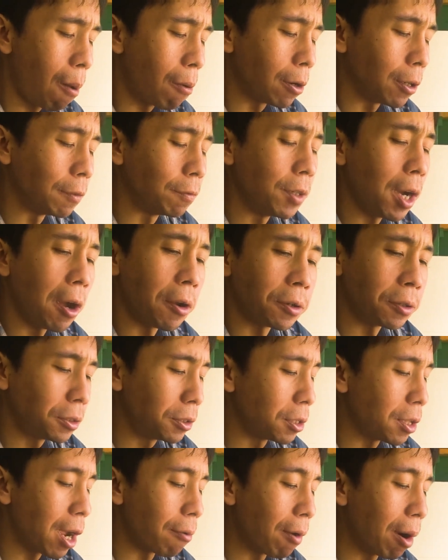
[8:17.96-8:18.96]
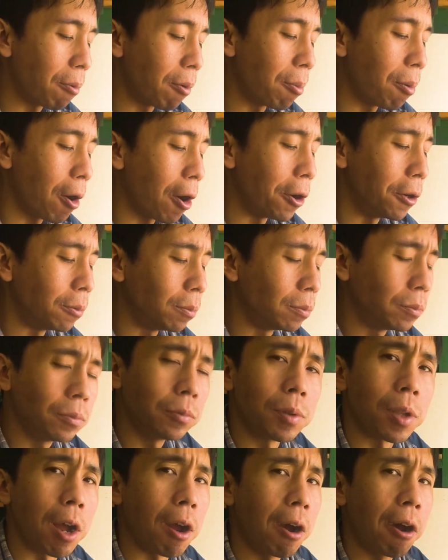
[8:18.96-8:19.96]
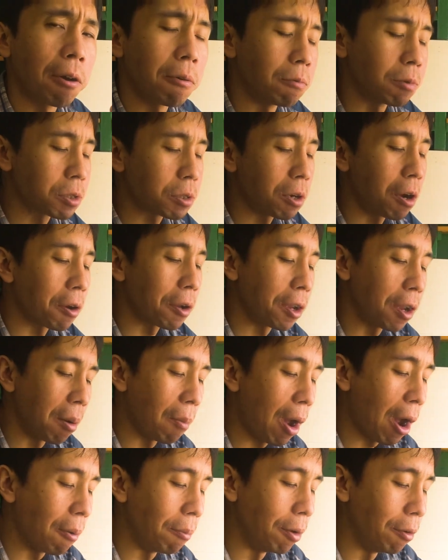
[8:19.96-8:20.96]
I've gotten into that rubber part that Hung was talking about